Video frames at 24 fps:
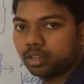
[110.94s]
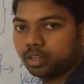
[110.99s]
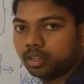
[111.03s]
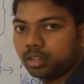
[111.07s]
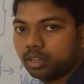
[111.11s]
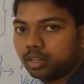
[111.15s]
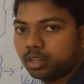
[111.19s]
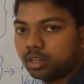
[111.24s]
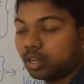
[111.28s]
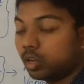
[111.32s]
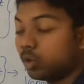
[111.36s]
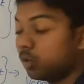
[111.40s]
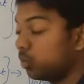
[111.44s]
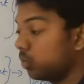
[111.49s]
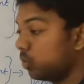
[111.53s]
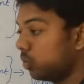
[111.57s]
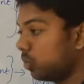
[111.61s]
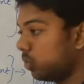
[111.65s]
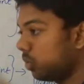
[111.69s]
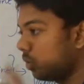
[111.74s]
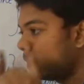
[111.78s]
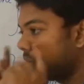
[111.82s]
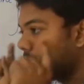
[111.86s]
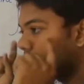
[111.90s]
Now
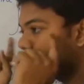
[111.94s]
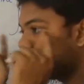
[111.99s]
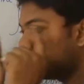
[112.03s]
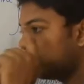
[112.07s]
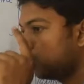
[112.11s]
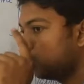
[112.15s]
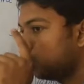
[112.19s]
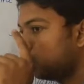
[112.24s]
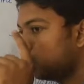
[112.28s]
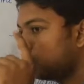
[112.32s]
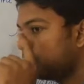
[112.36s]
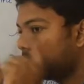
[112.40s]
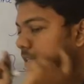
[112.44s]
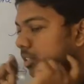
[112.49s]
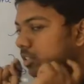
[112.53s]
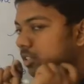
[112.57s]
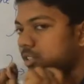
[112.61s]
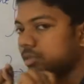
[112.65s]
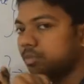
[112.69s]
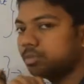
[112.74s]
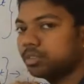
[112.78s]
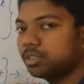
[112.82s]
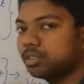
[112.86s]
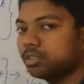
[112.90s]
your
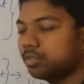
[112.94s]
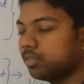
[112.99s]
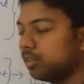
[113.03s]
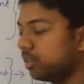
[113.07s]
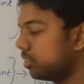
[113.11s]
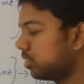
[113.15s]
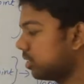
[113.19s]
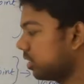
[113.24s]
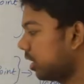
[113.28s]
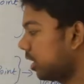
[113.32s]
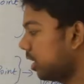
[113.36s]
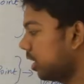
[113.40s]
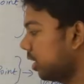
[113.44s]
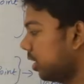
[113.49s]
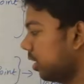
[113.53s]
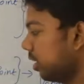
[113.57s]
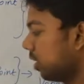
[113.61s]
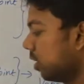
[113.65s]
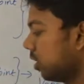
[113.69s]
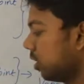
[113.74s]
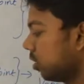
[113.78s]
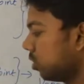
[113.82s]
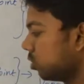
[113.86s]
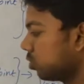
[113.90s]
perception will say,
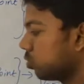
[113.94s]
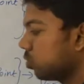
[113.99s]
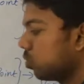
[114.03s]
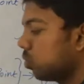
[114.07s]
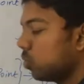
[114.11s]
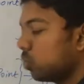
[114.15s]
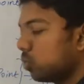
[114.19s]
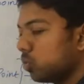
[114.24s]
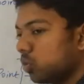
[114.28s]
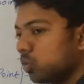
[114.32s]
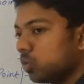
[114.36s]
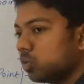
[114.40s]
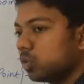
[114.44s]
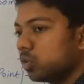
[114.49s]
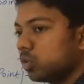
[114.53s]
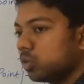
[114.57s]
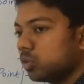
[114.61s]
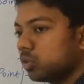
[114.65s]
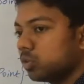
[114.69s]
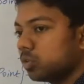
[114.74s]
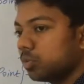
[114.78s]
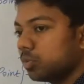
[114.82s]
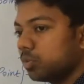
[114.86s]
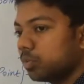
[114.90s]
so
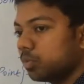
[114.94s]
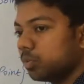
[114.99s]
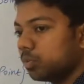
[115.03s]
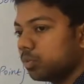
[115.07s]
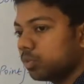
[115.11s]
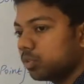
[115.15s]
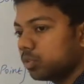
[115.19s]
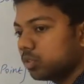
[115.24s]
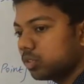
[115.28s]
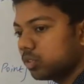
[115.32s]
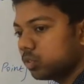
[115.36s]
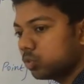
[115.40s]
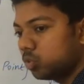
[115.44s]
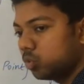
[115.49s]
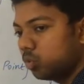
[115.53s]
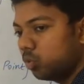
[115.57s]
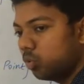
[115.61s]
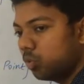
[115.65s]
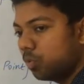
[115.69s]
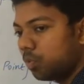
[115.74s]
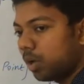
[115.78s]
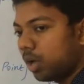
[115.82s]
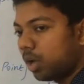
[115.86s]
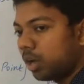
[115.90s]
two
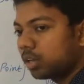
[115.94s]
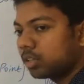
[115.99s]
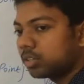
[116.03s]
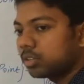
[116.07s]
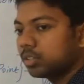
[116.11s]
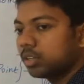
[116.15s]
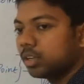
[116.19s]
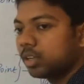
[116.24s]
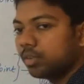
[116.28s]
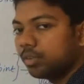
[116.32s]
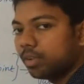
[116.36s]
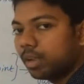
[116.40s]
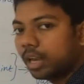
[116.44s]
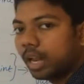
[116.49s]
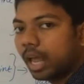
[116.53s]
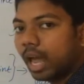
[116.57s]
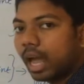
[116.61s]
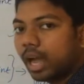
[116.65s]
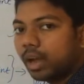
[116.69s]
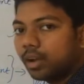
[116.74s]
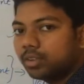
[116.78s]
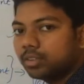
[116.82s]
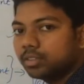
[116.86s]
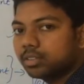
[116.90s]
blocks will
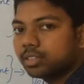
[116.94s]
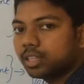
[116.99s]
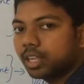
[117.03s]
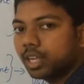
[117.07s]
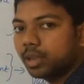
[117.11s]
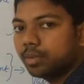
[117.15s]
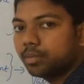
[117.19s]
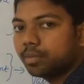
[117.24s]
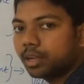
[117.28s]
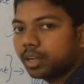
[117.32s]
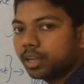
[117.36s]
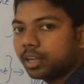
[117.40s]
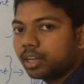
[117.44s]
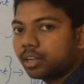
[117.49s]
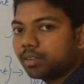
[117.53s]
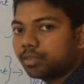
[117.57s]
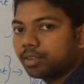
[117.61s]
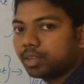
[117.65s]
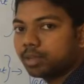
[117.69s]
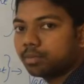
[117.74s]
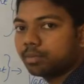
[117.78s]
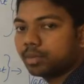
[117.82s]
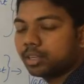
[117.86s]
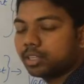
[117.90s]
have same kind of
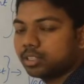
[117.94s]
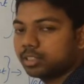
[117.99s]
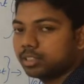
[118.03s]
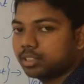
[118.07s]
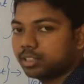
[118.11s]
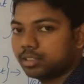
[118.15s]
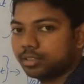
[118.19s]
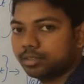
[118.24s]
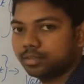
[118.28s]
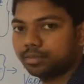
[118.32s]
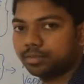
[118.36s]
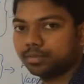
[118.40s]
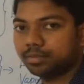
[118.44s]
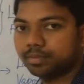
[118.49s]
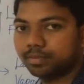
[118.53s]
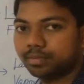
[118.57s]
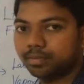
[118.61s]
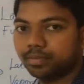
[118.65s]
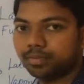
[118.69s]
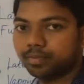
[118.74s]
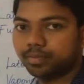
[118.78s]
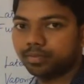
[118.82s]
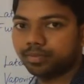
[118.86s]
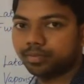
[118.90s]
temperature.
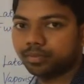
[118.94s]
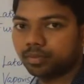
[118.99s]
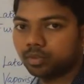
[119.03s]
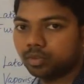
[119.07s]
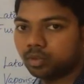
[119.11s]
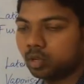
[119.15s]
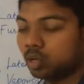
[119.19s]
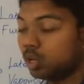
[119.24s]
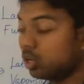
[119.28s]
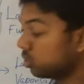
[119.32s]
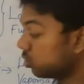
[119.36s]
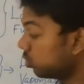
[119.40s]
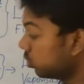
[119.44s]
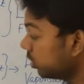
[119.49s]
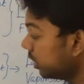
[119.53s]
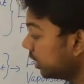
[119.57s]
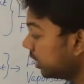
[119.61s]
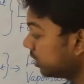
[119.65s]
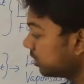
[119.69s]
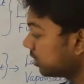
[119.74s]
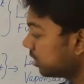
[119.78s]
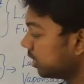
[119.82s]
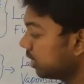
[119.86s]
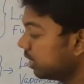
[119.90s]
So there
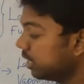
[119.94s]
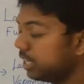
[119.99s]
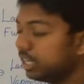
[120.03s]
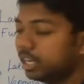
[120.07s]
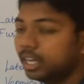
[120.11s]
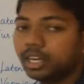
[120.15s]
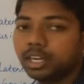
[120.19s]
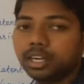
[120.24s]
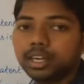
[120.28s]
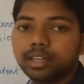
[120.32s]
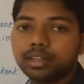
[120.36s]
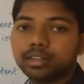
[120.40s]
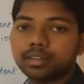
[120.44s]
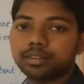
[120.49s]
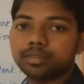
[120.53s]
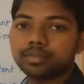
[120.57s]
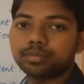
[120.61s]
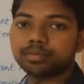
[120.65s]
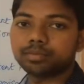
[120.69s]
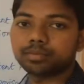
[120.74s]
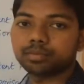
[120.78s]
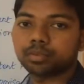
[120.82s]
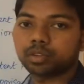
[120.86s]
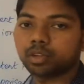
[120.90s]
is a need
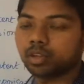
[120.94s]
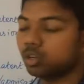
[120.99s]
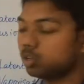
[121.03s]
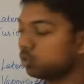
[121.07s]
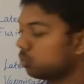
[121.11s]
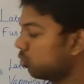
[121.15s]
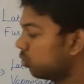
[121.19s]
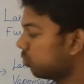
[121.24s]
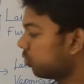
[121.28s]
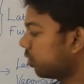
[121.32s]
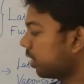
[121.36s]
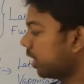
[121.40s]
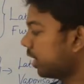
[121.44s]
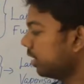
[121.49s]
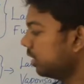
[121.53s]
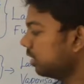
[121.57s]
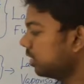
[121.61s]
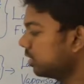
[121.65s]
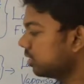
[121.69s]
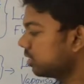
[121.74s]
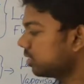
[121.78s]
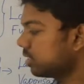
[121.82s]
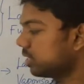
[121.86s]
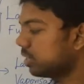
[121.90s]
to find
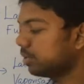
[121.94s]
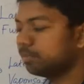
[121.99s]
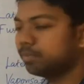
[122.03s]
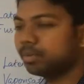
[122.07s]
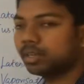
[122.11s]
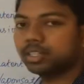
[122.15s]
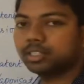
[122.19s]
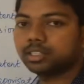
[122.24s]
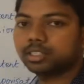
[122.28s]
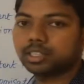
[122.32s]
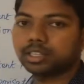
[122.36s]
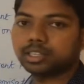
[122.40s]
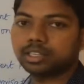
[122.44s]
this temperature